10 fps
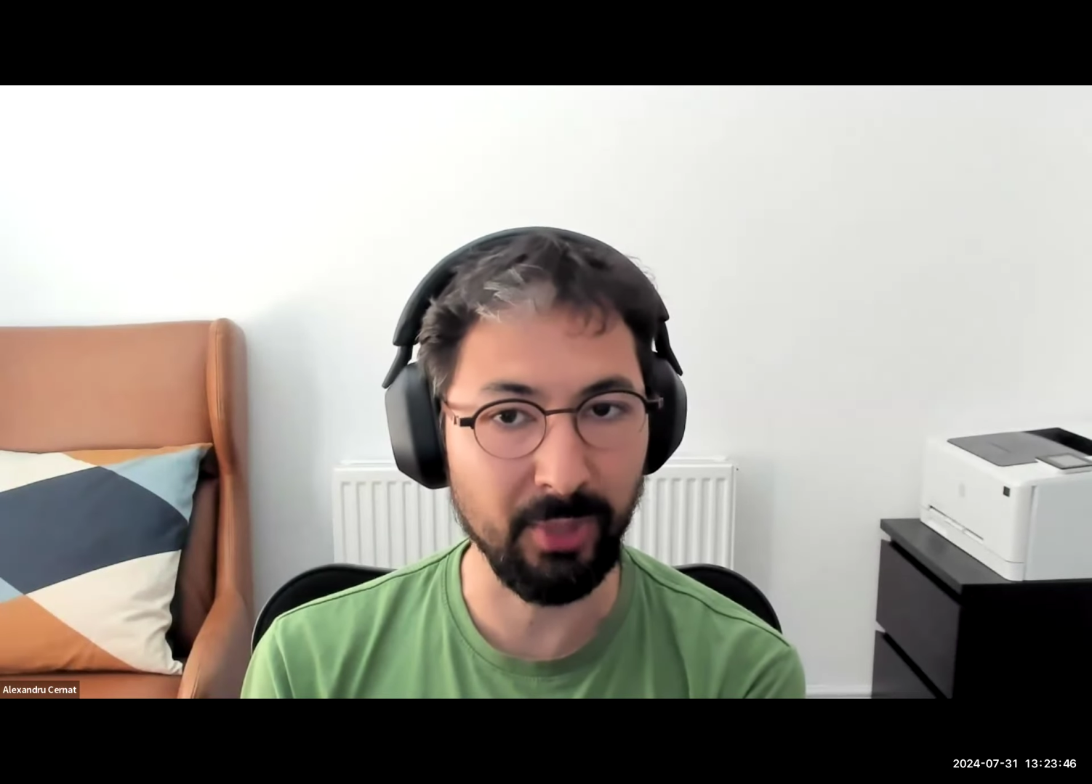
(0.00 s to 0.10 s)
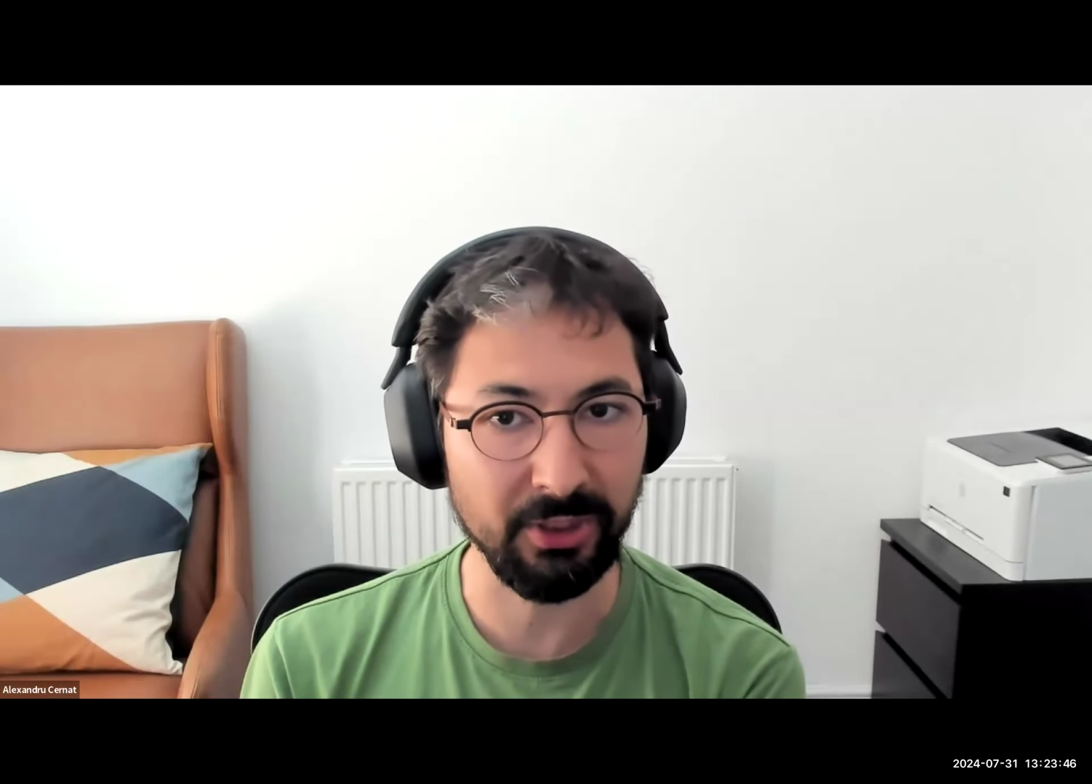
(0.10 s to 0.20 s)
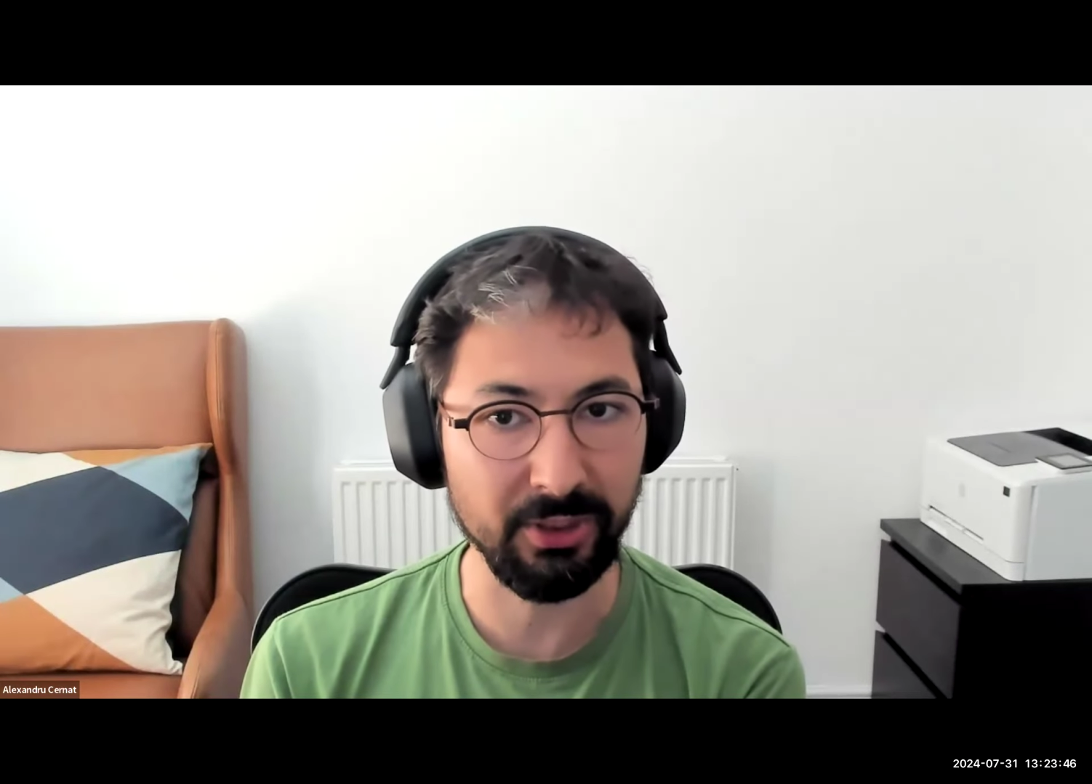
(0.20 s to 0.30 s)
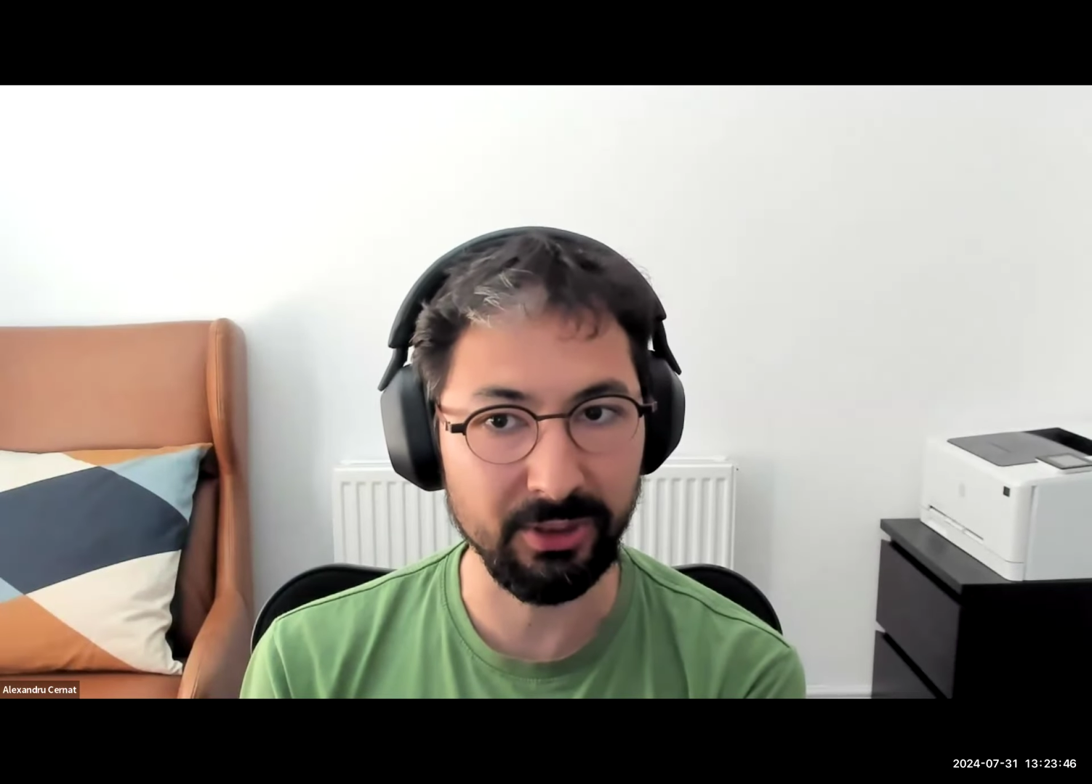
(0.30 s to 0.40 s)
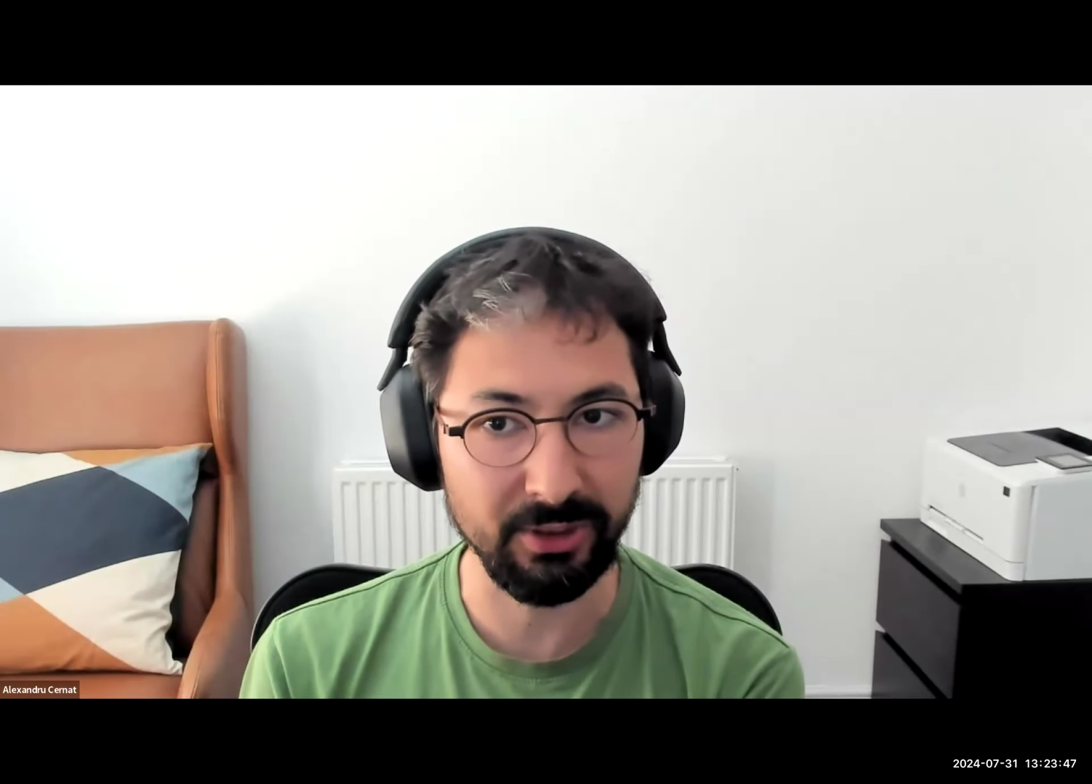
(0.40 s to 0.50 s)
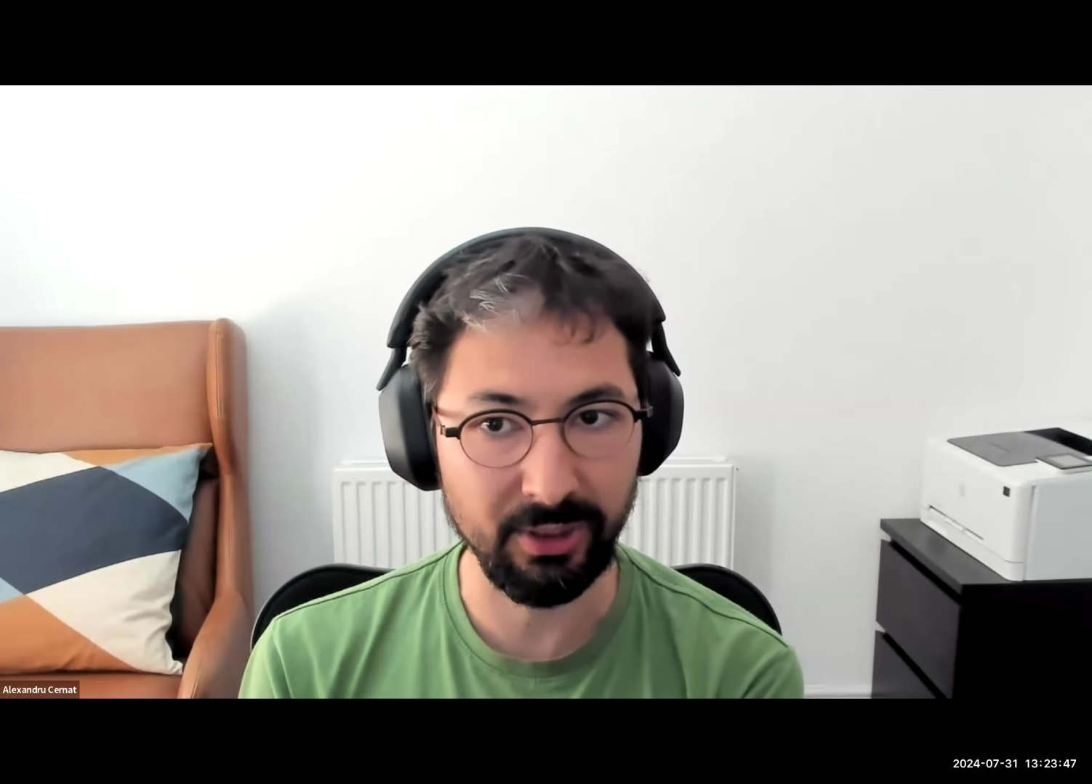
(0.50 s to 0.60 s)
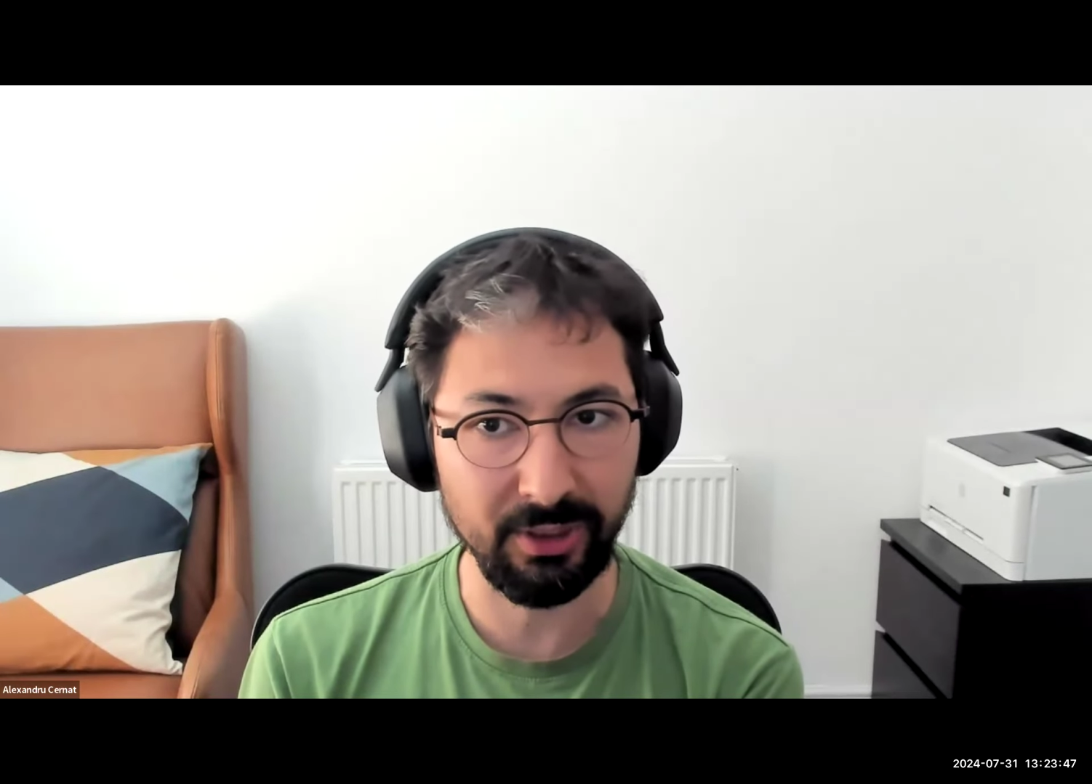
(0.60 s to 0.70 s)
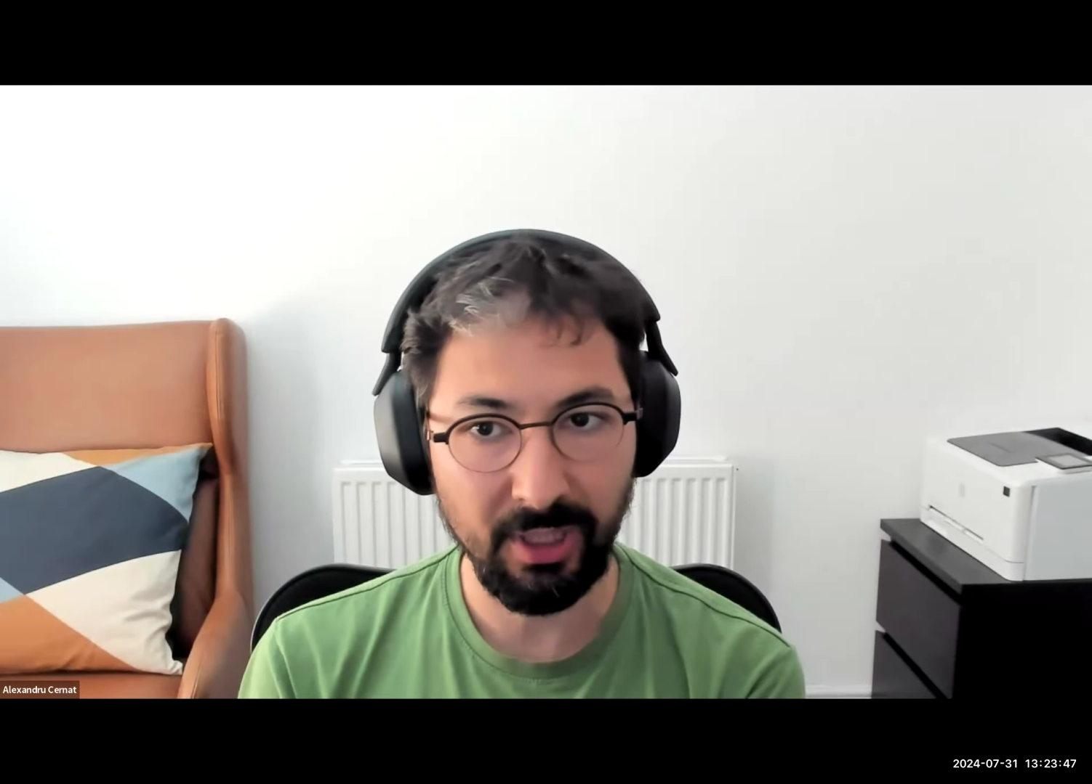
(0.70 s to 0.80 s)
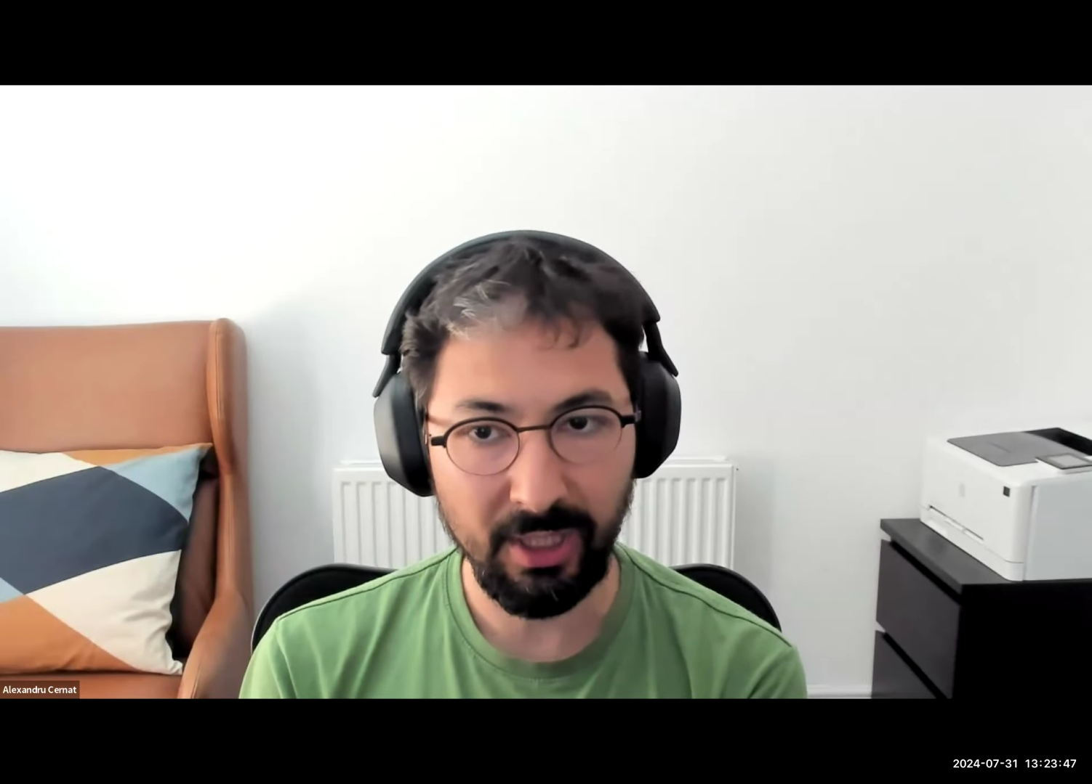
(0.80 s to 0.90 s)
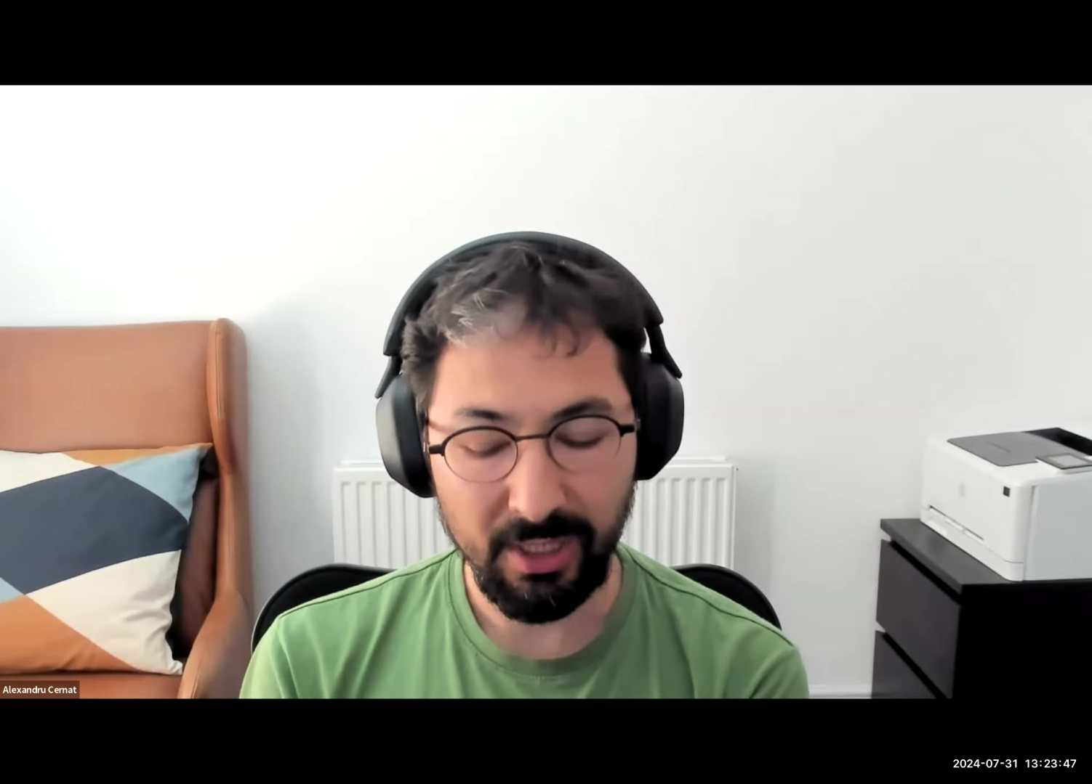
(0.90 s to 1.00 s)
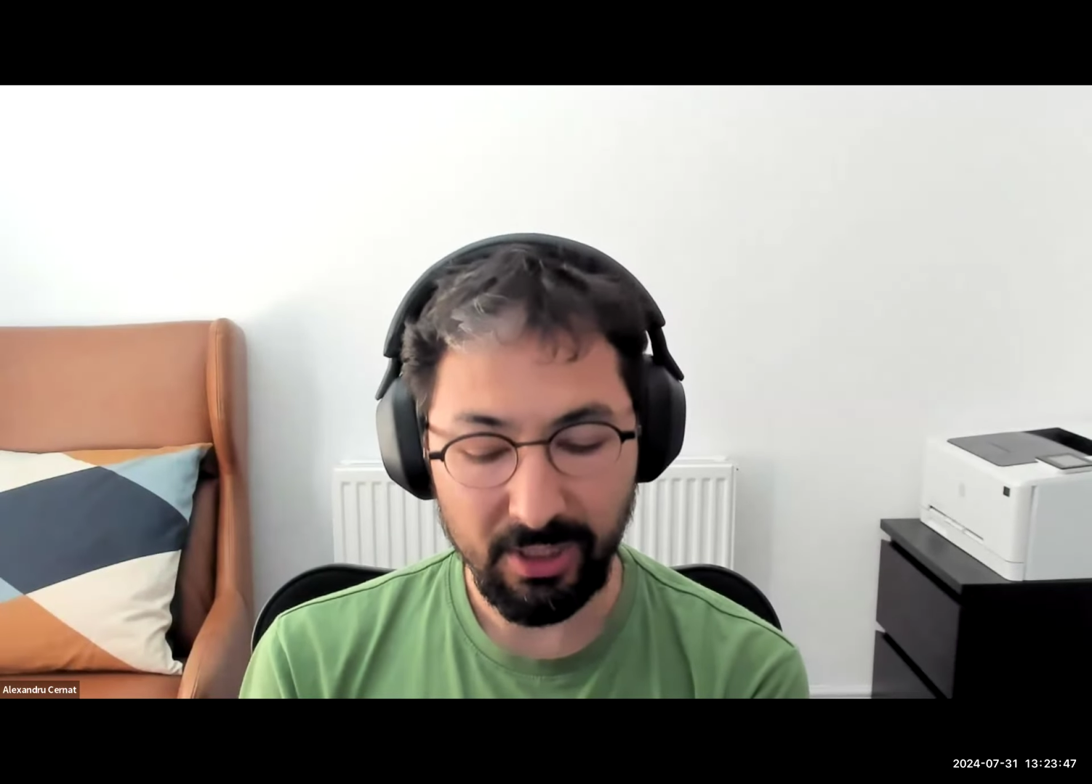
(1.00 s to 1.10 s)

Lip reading: much easier.